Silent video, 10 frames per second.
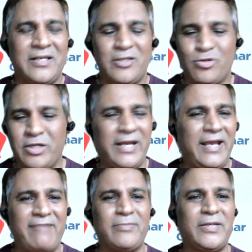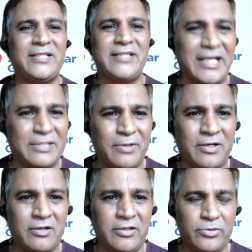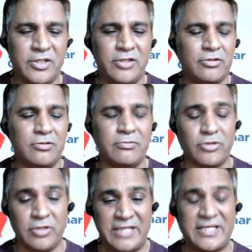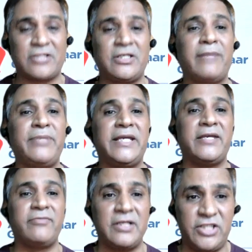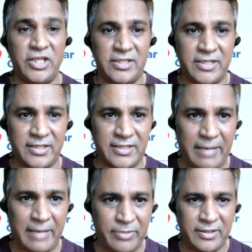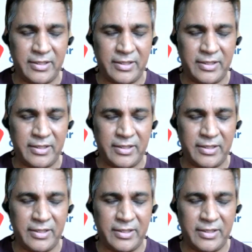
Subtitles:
Right. Today, everybody is an expert on using Zoom. So that's actually a behavioral change that has happened.